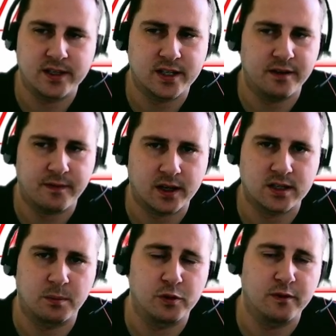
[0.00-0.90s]
Say for
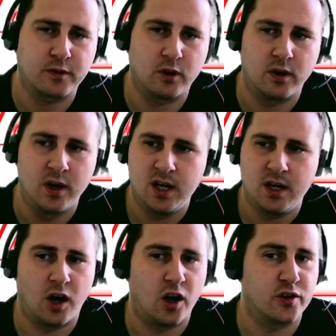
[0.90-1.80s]
example you've got
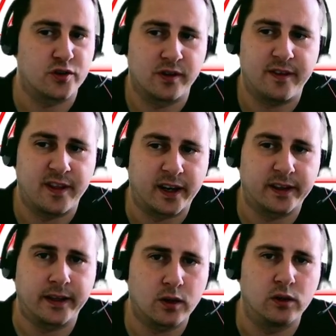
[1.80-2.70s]
130
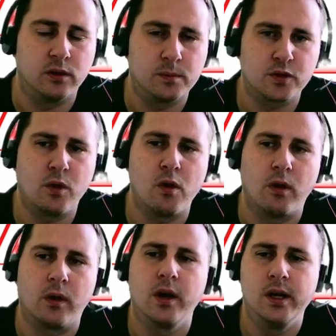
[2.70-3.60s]
columns long,
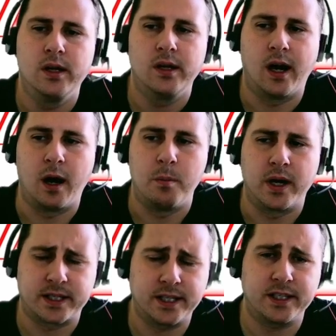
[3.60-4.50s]

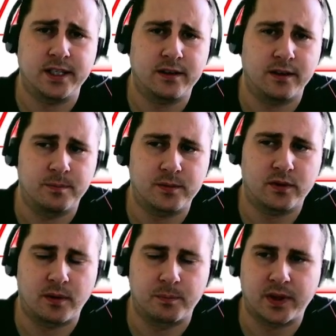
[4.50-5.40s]
it's easy to
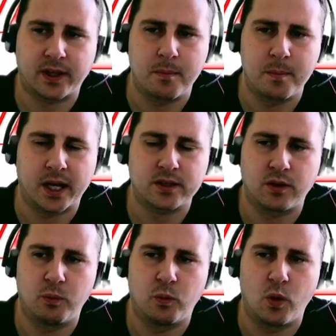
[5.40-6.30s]
get mixed up
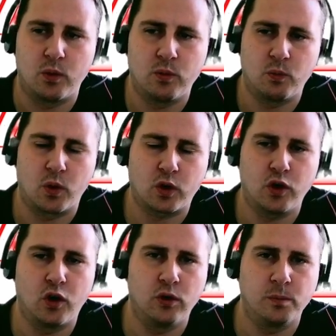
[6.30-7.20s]
what
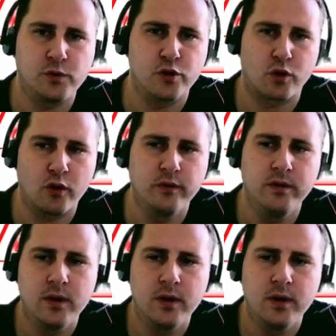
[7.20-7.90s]
column you're on.